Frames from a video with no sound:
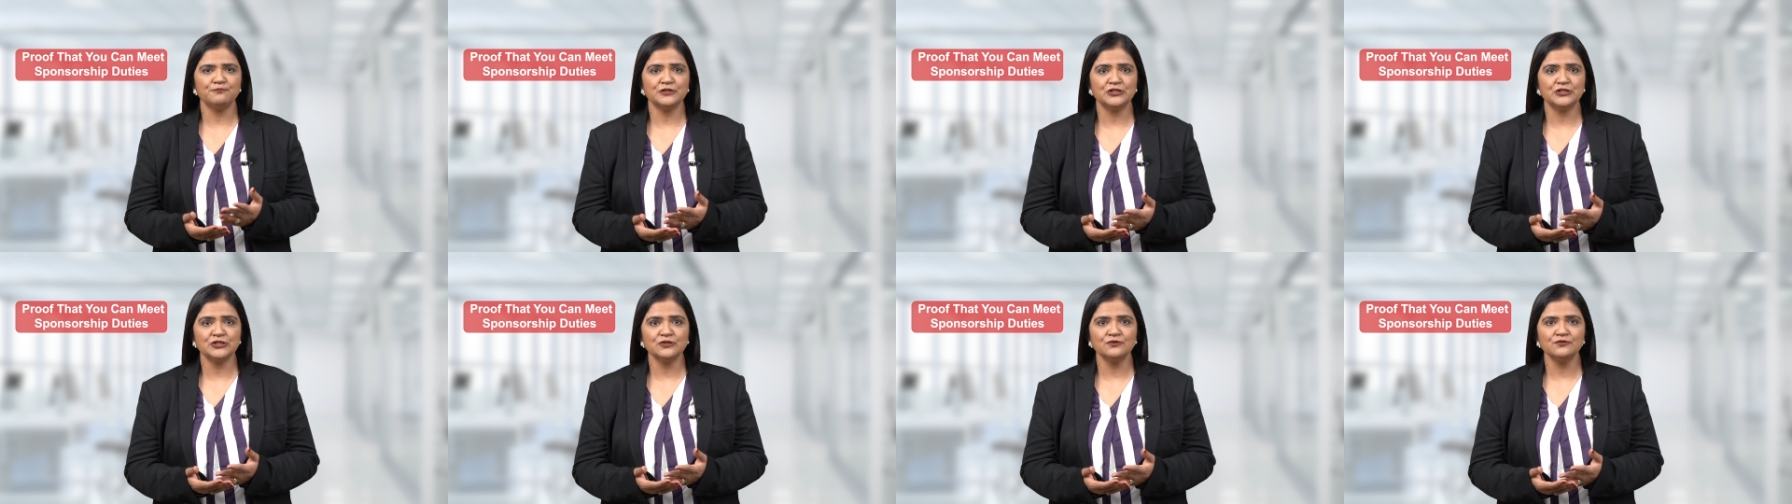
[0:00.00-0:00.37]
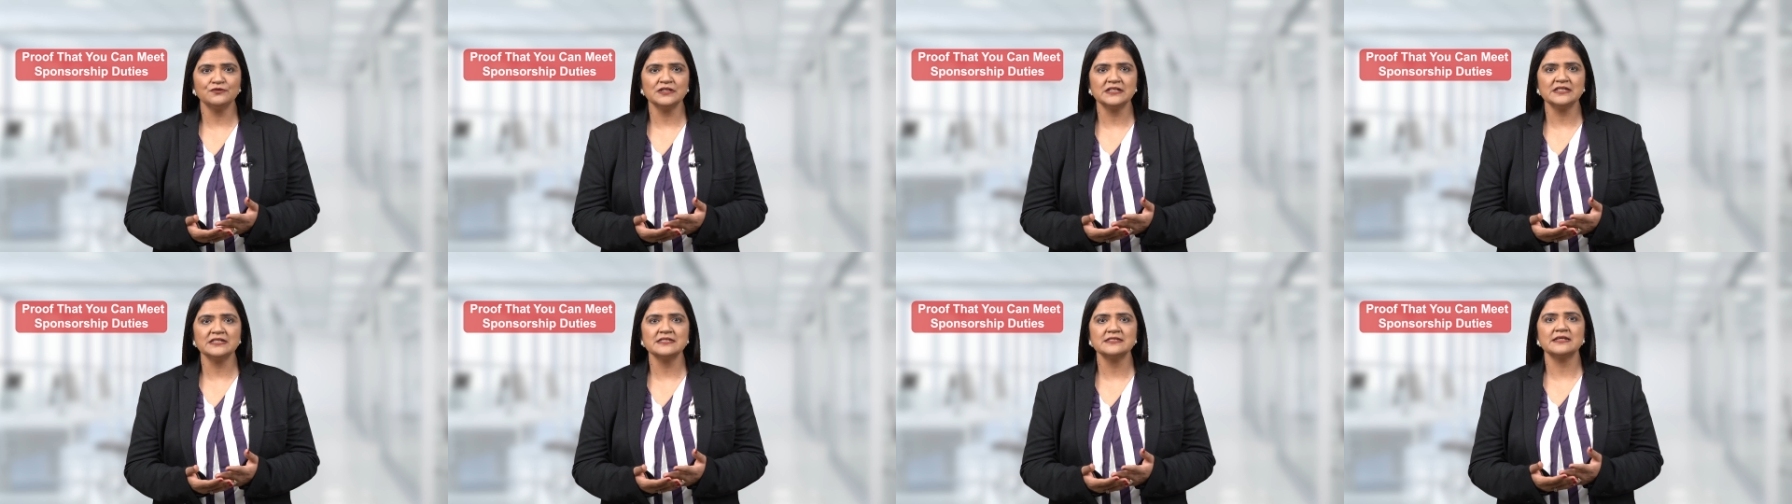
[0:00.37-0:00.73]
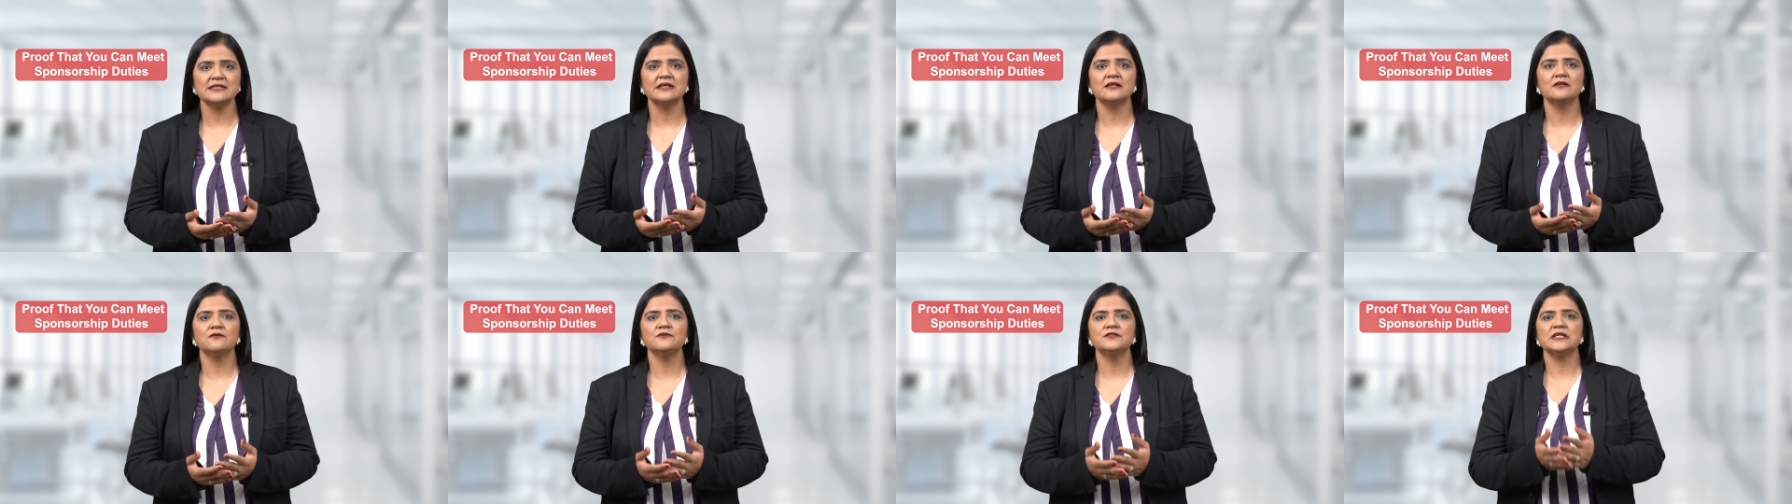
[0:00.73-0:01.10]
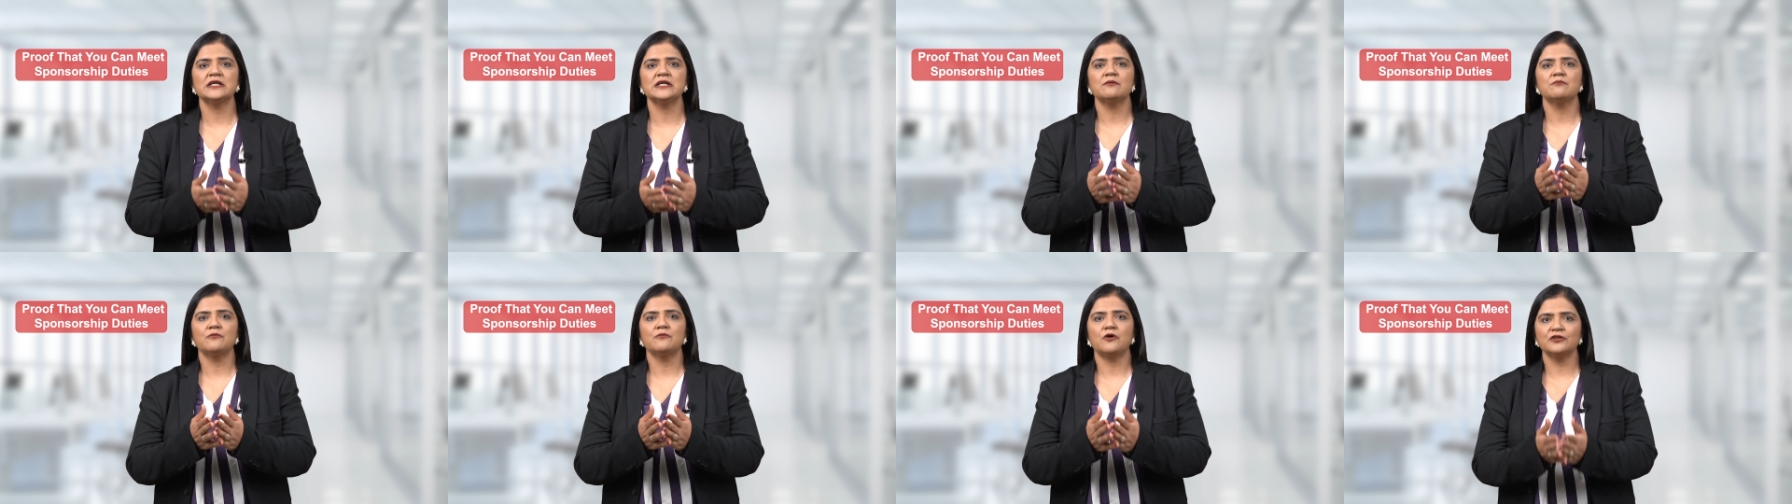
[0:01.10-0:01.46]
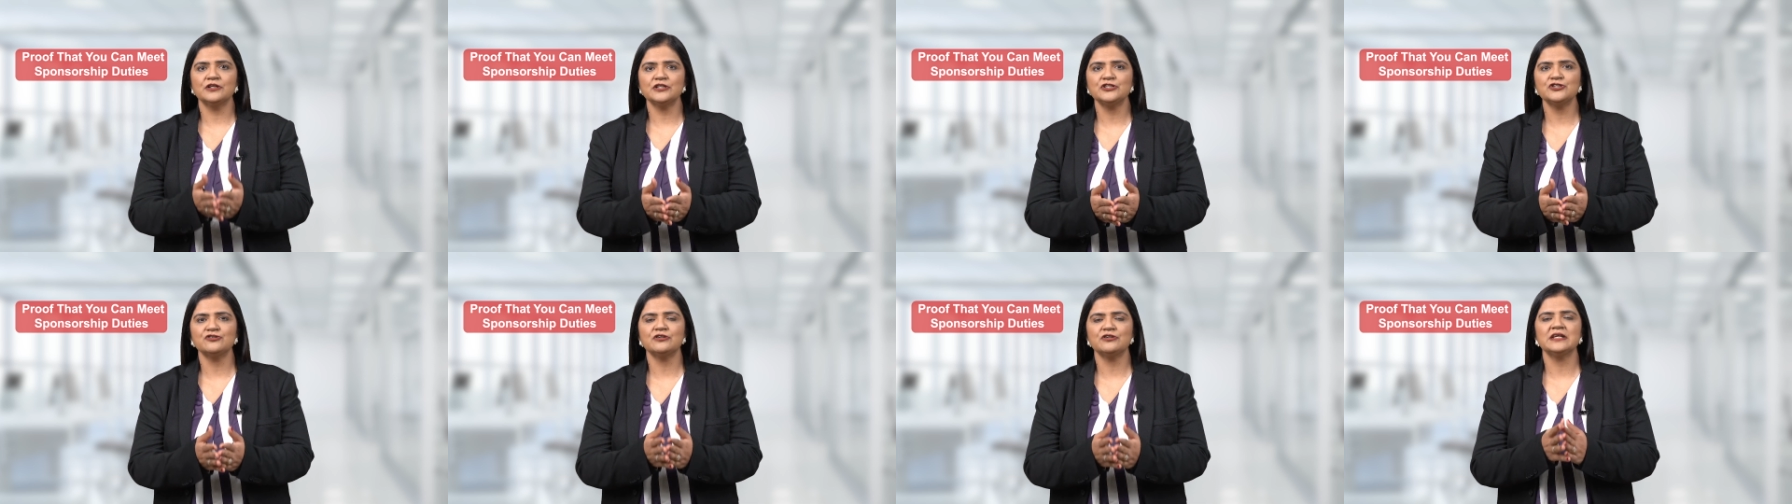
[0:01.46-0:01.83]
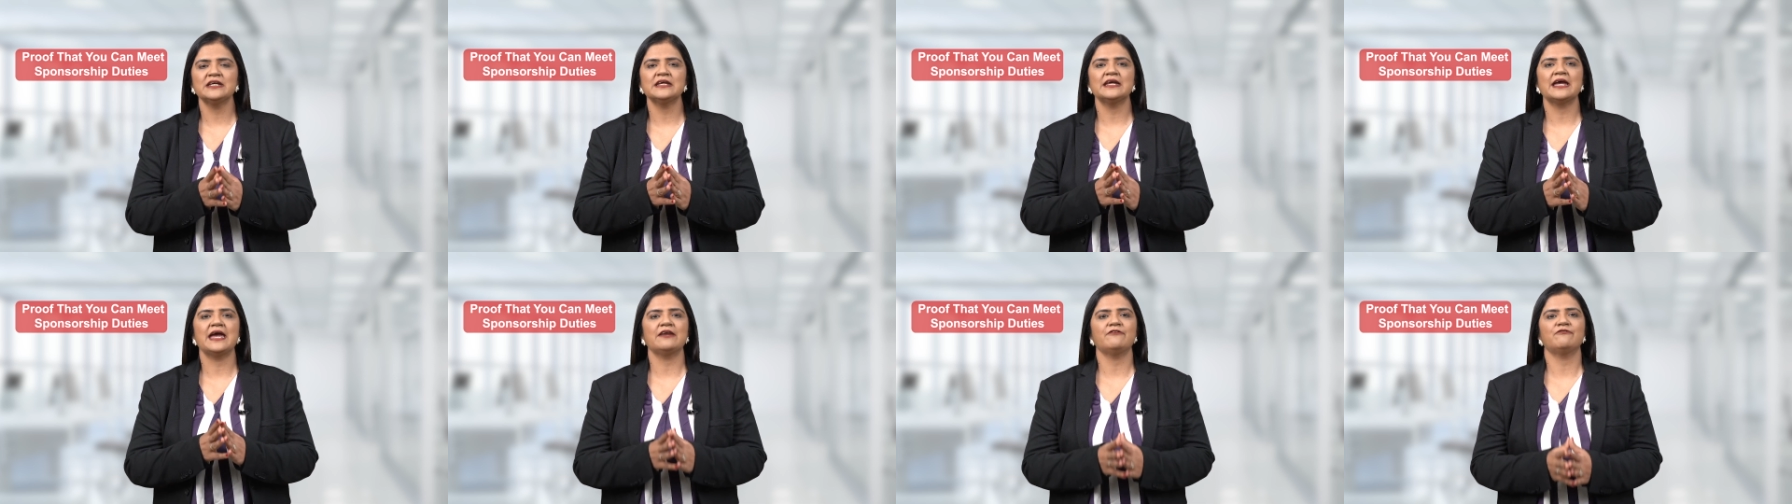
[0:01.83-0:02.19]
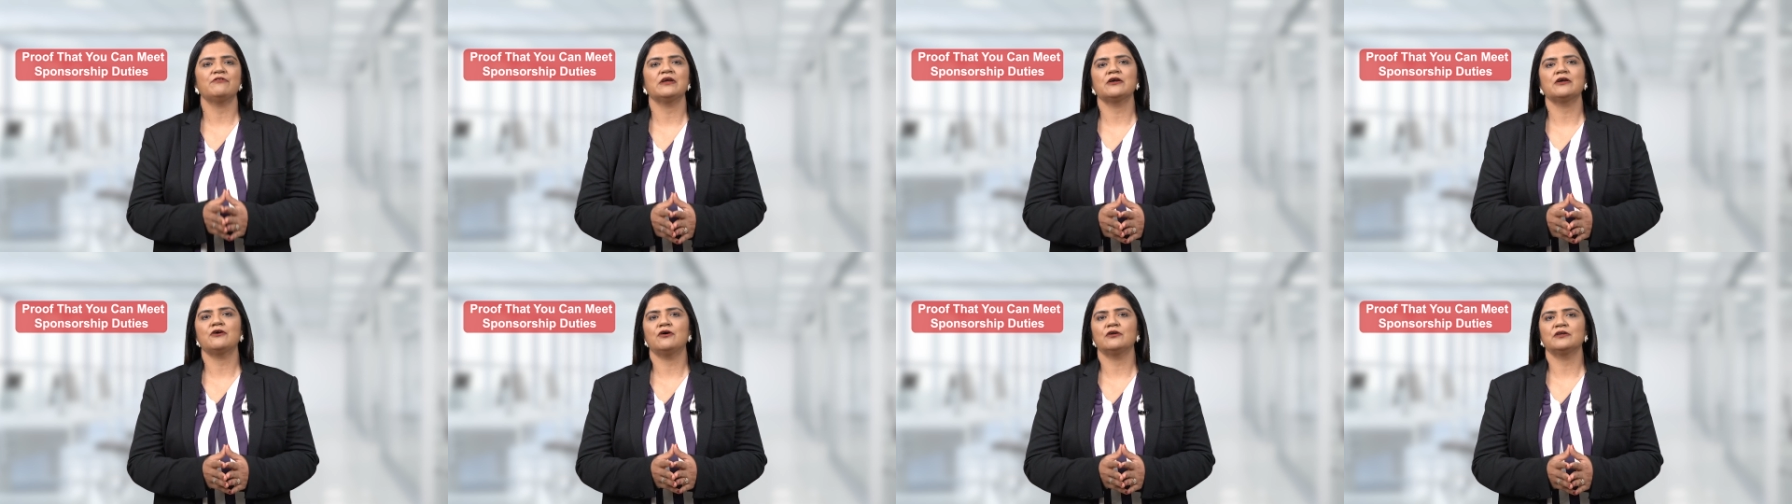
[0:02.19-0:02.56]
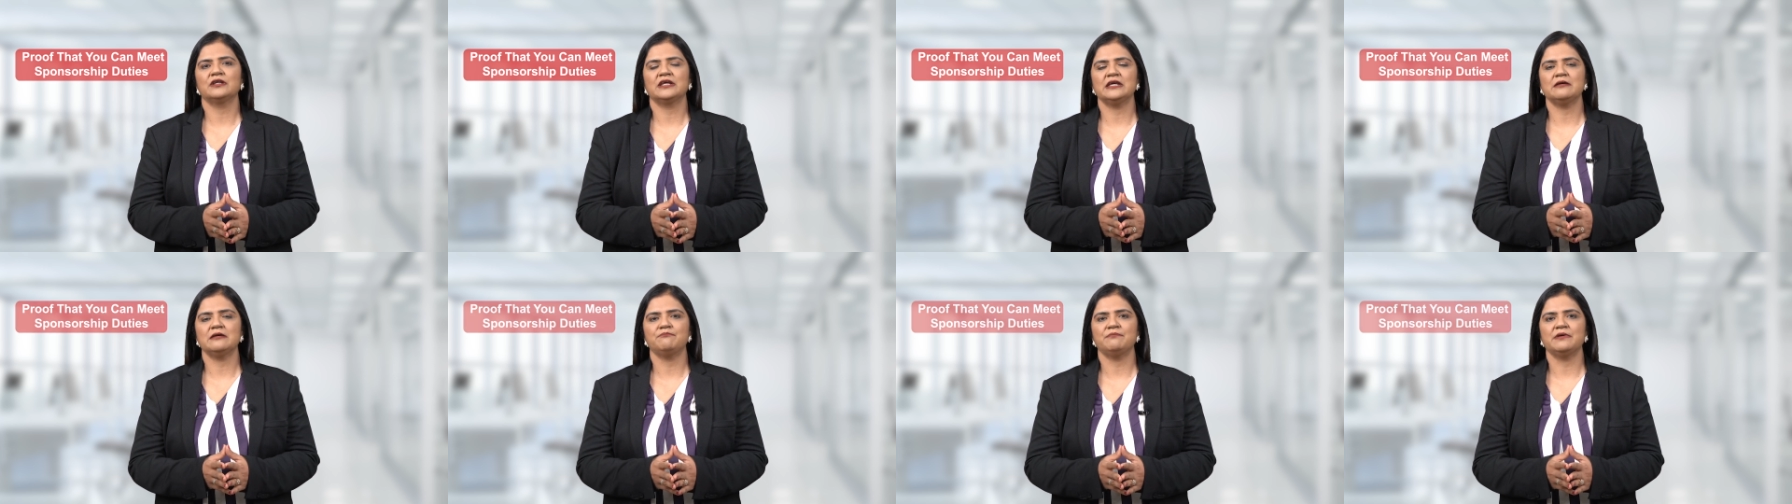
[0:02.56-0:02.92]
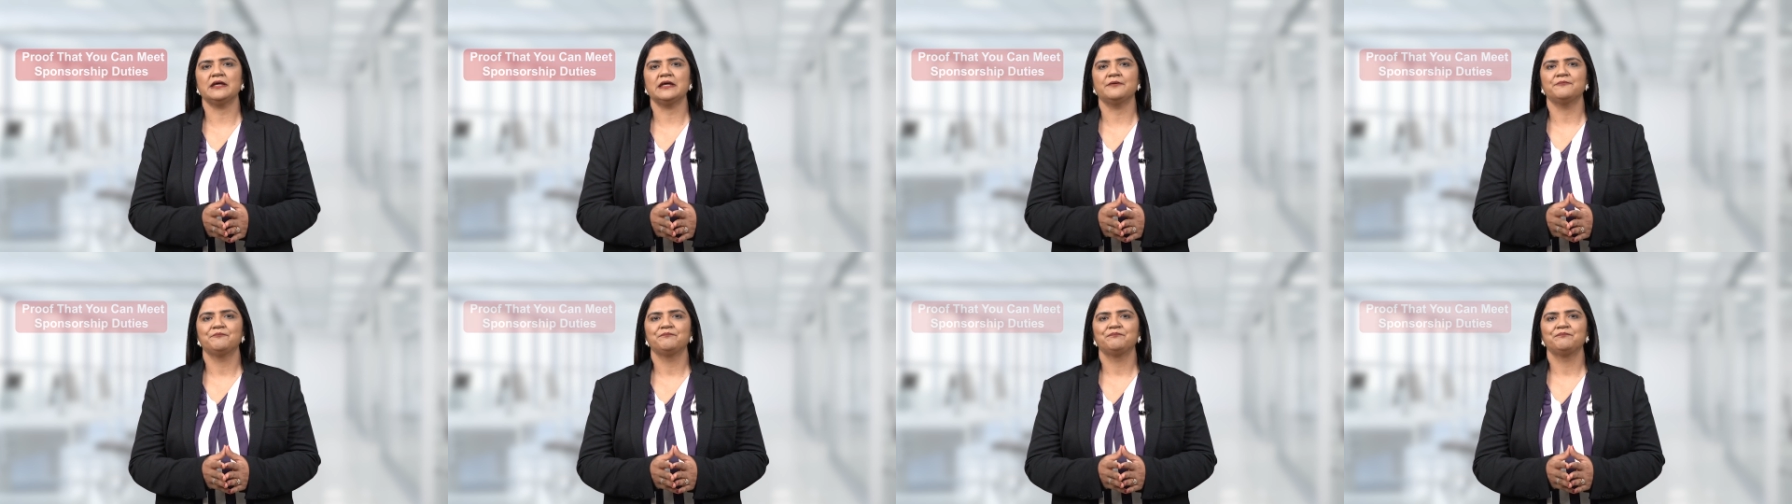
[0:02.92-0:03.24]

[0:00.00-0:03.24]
duties including monitoring and record keeping.